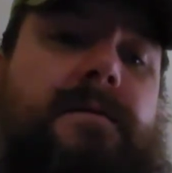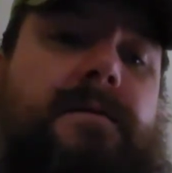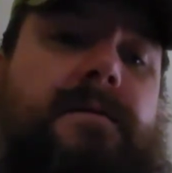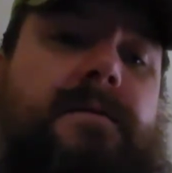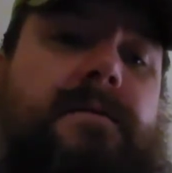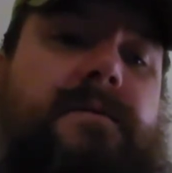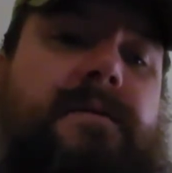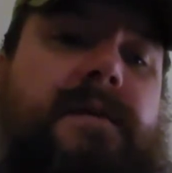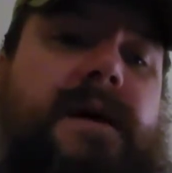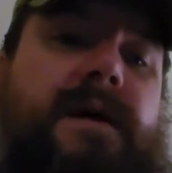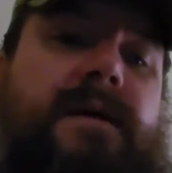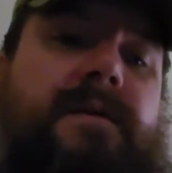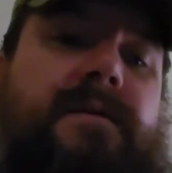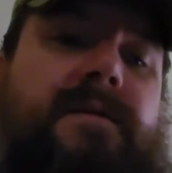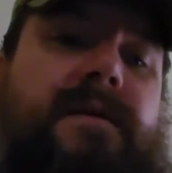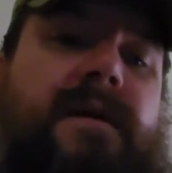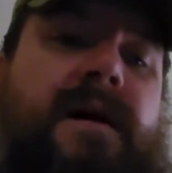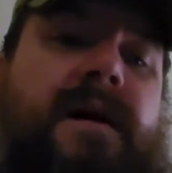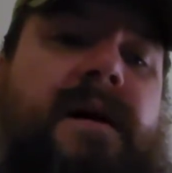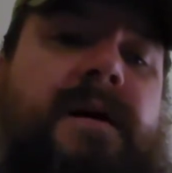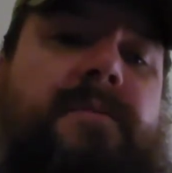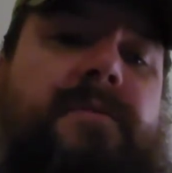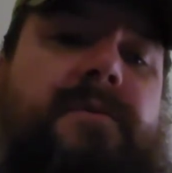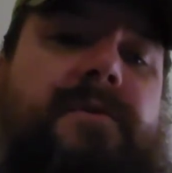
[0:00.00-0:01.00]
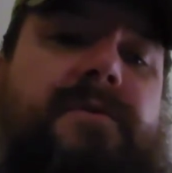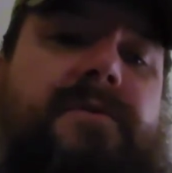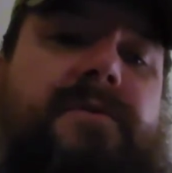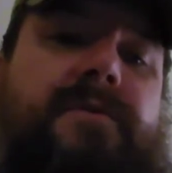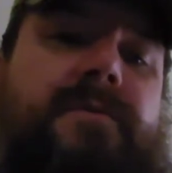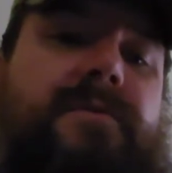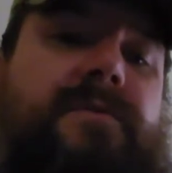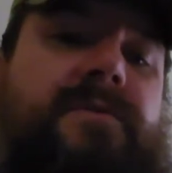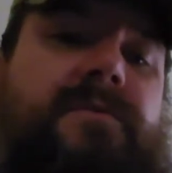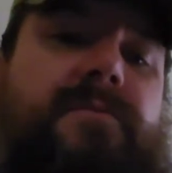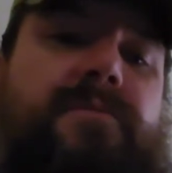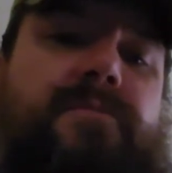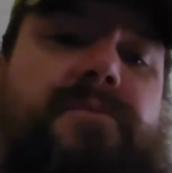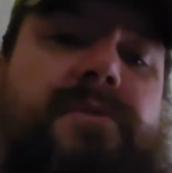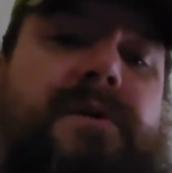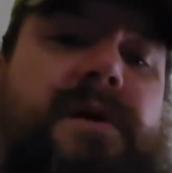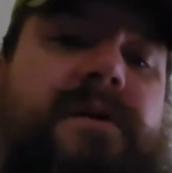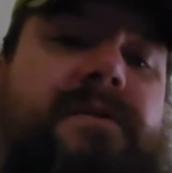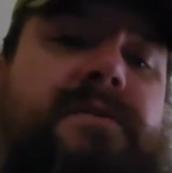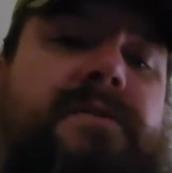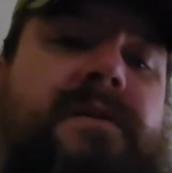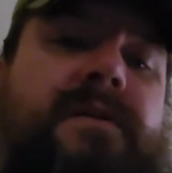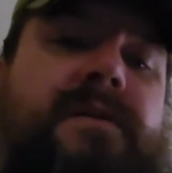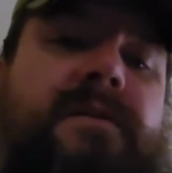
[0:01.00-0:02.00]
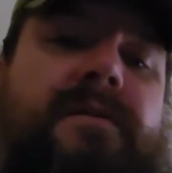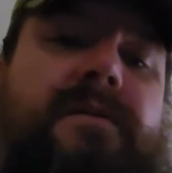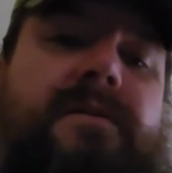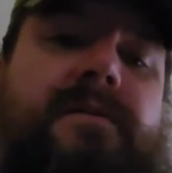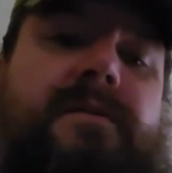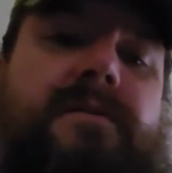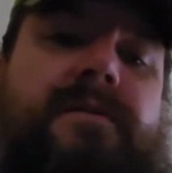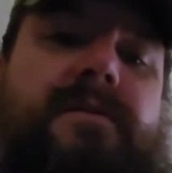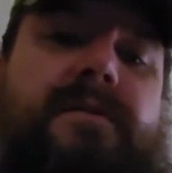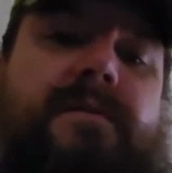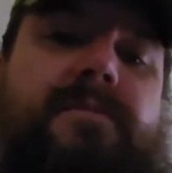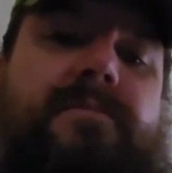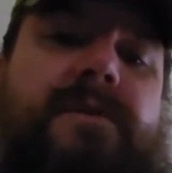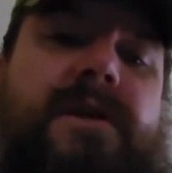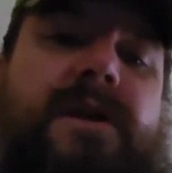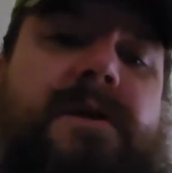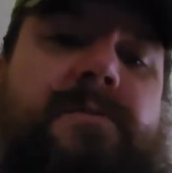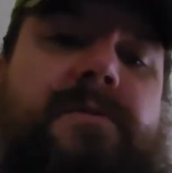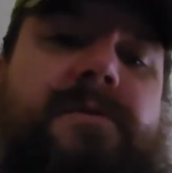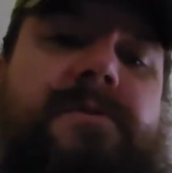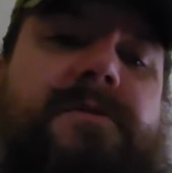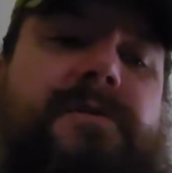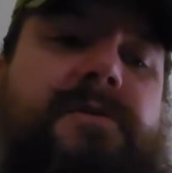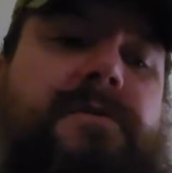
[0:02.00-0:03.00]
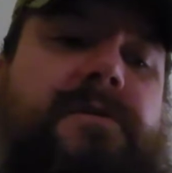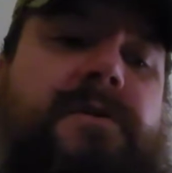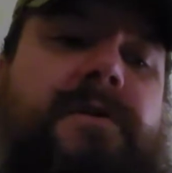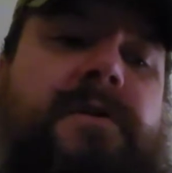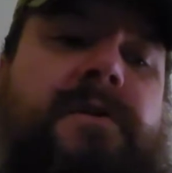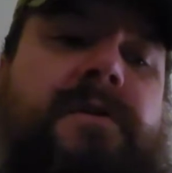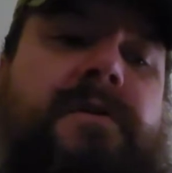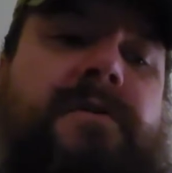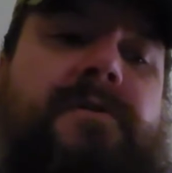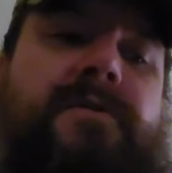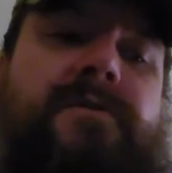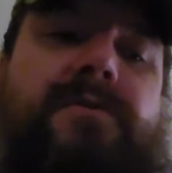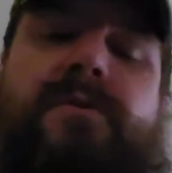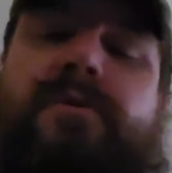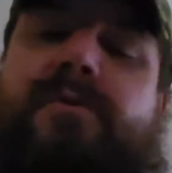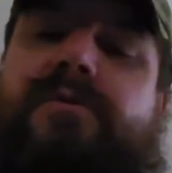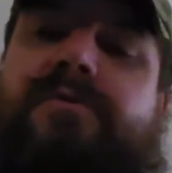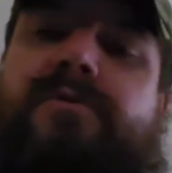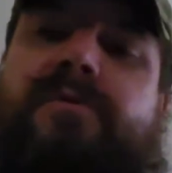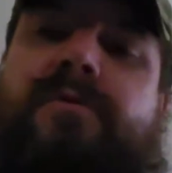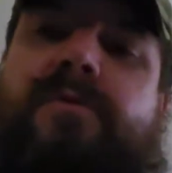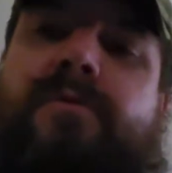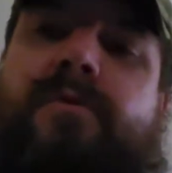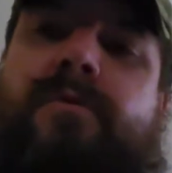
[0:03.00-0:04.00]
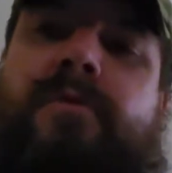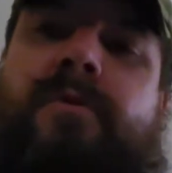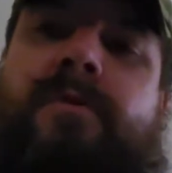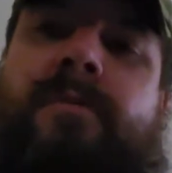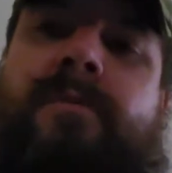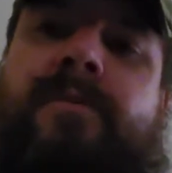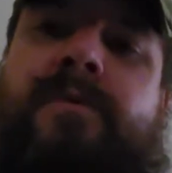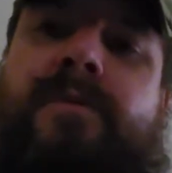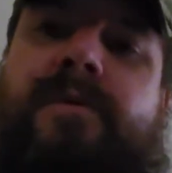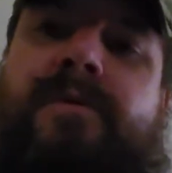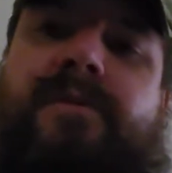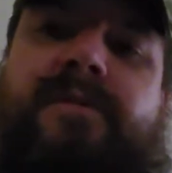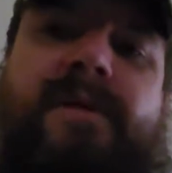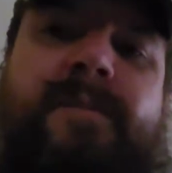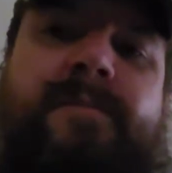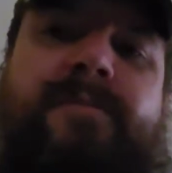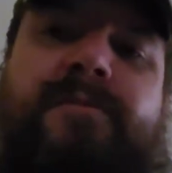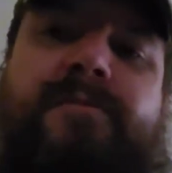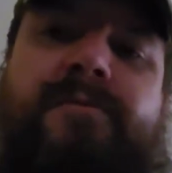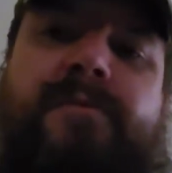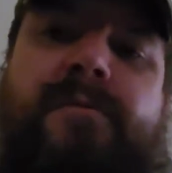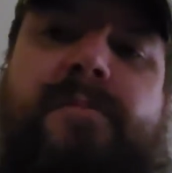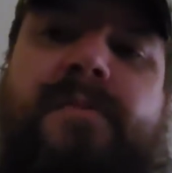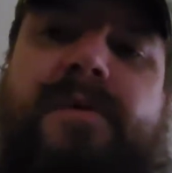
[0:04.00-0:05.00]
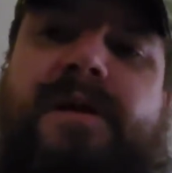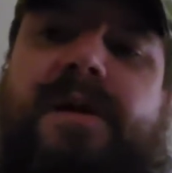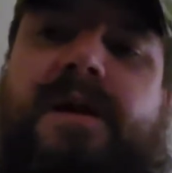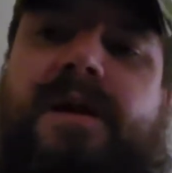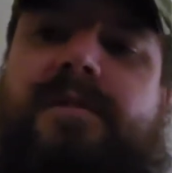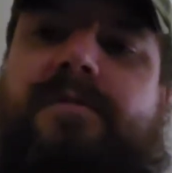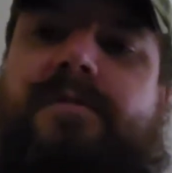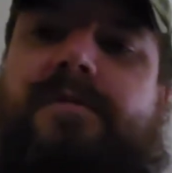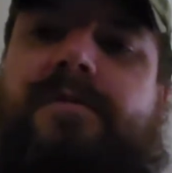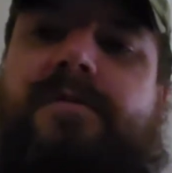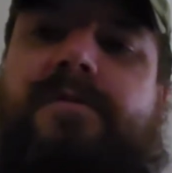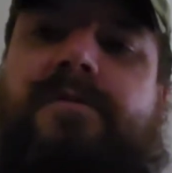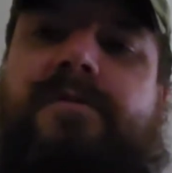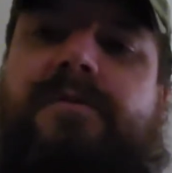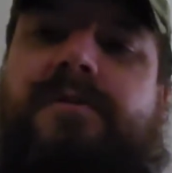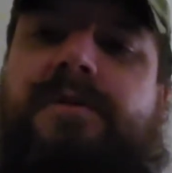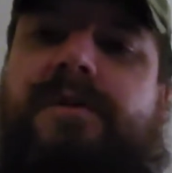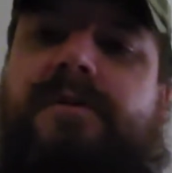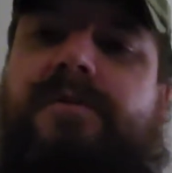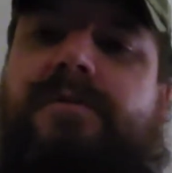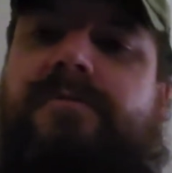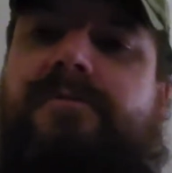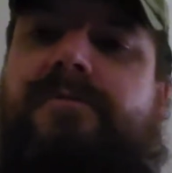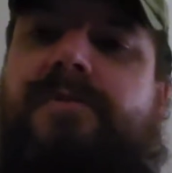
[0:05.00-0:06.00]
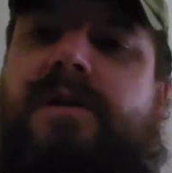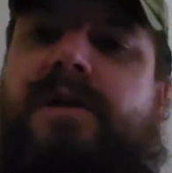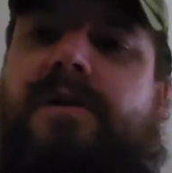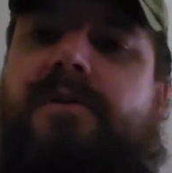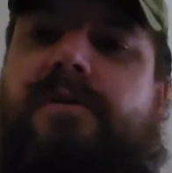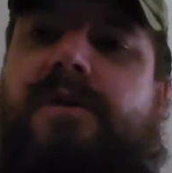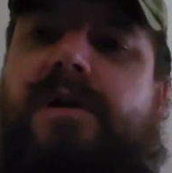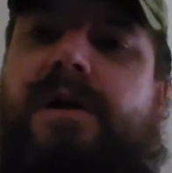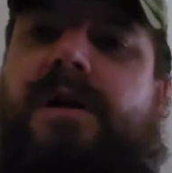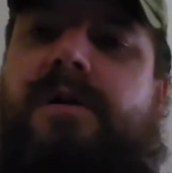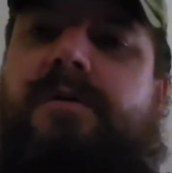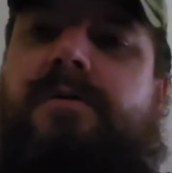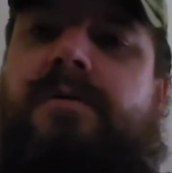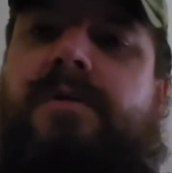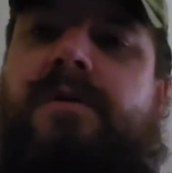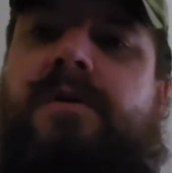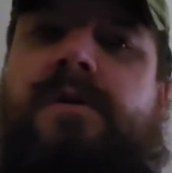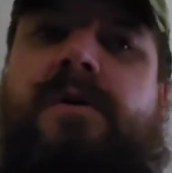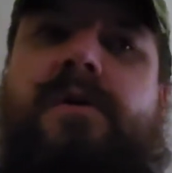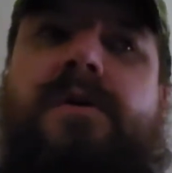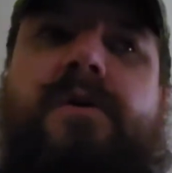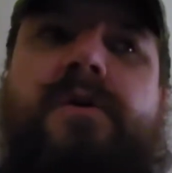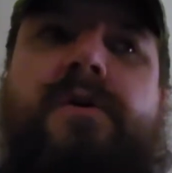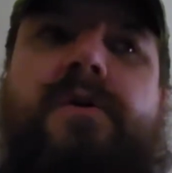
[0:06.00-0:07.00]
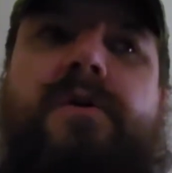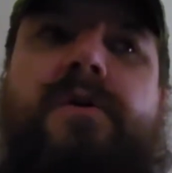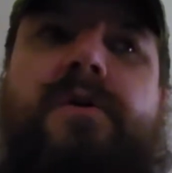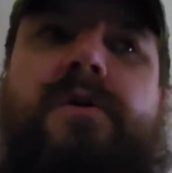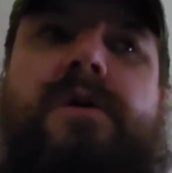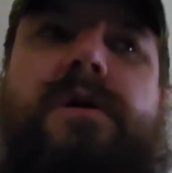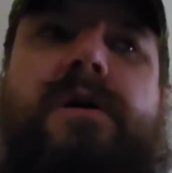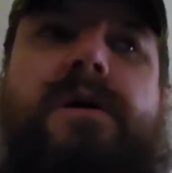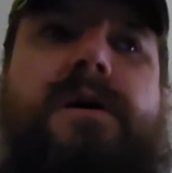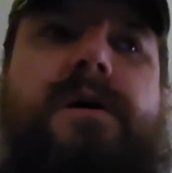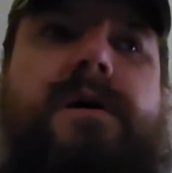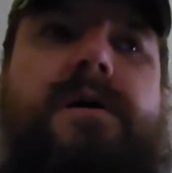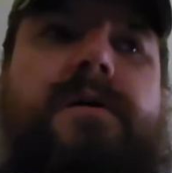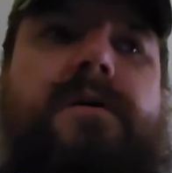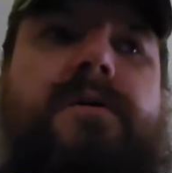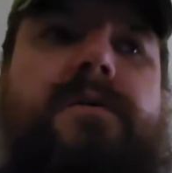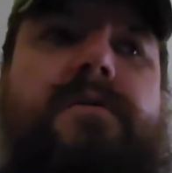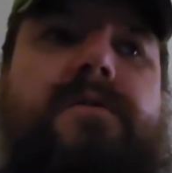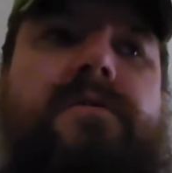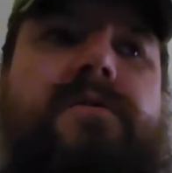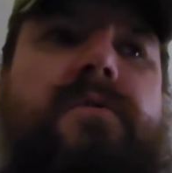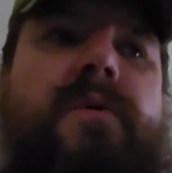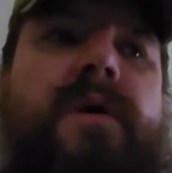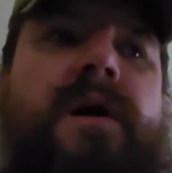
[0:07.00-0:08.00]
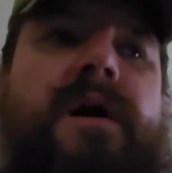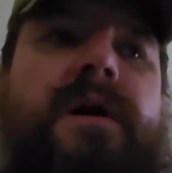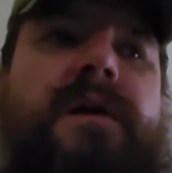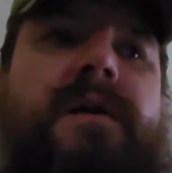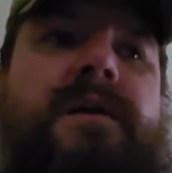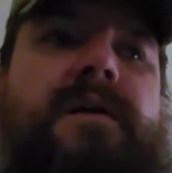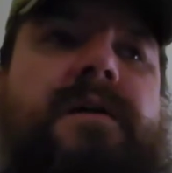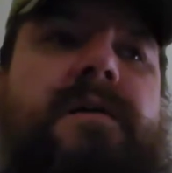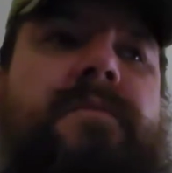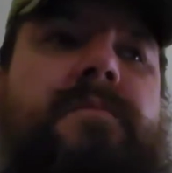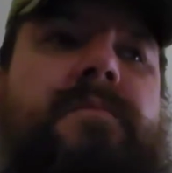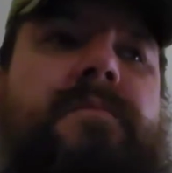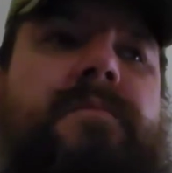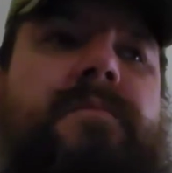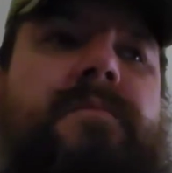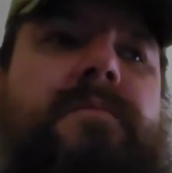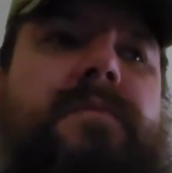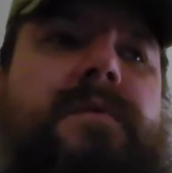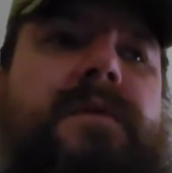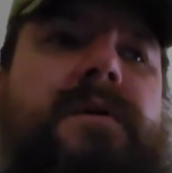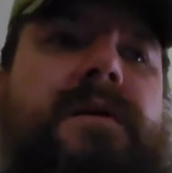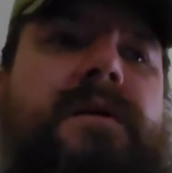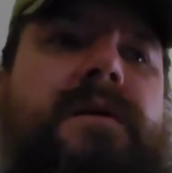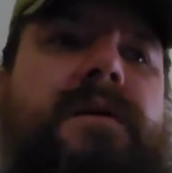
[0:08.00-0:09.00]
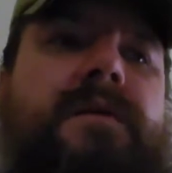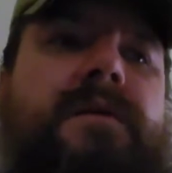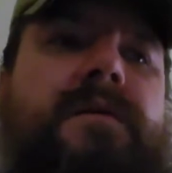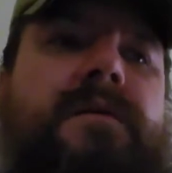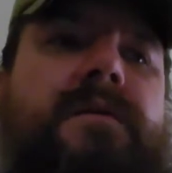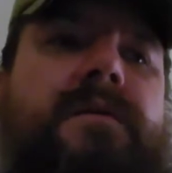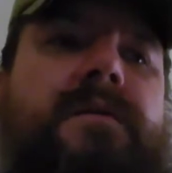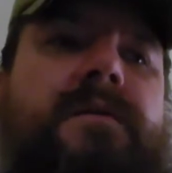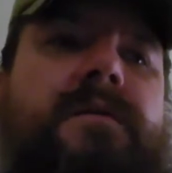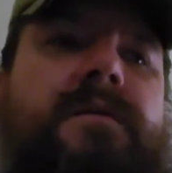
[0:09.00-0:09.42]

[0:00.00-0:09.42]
that time was a blessing to be able to learn social norms, acceptable behaviors, just figure out who I am, and